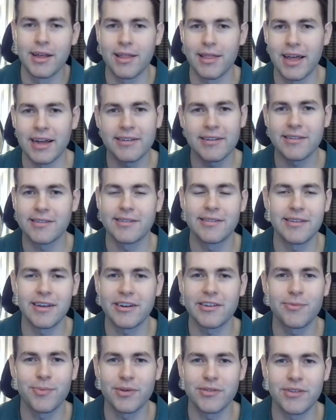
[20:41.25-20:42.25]
that's a
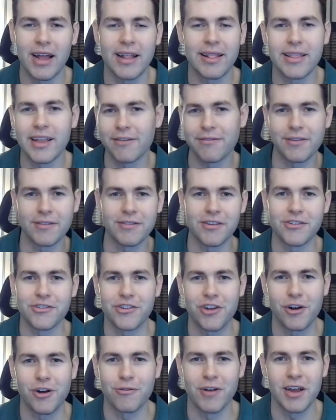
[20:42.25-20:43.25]
6% difference in
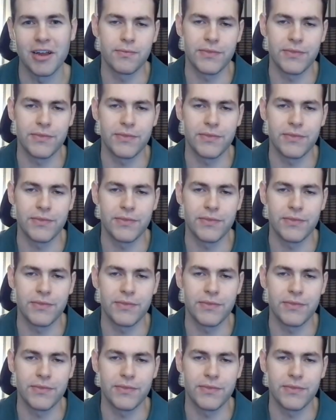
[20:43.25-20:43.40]
show rate.